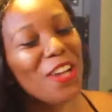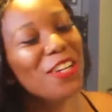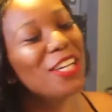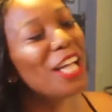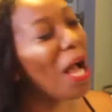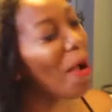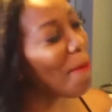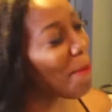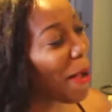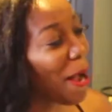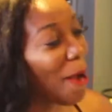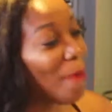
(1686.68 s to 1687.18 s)
No,
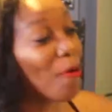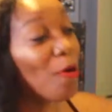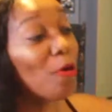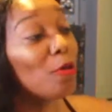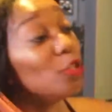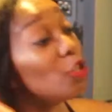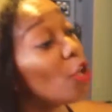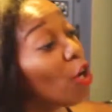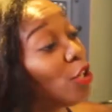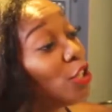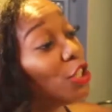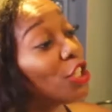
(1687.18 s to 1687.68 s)
not payroll.
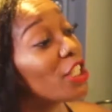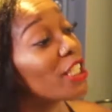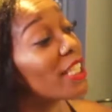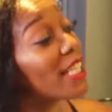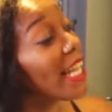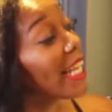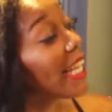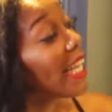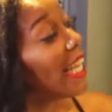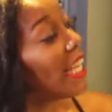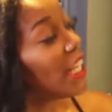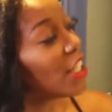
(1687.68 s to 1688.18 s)
No,
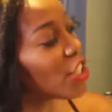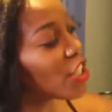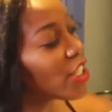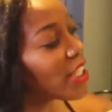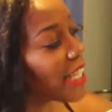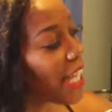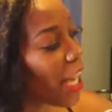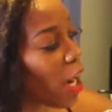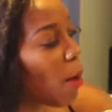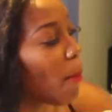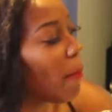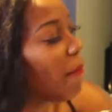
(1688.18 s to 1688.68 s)

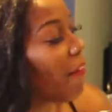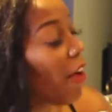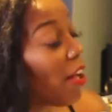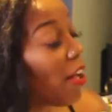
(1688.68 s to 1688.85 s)
just to help